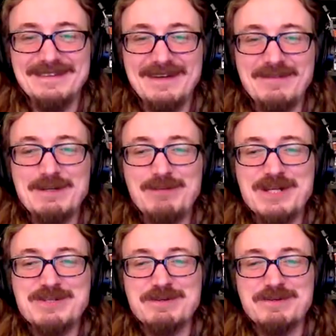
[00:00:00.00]
have I want a, a
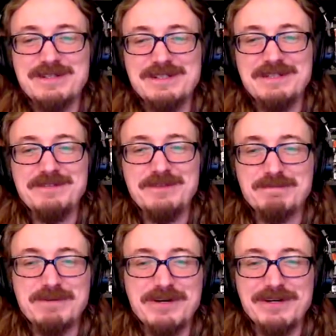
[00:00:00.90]
pledge reward to give you a
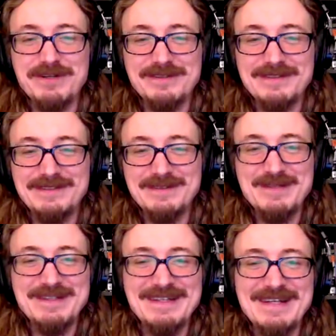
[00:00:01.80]
burger. Can we
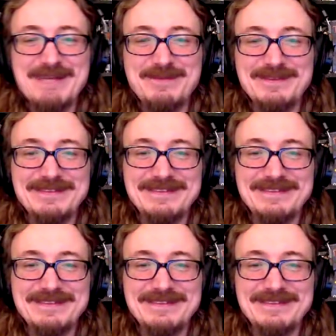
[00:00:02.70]
make that happen?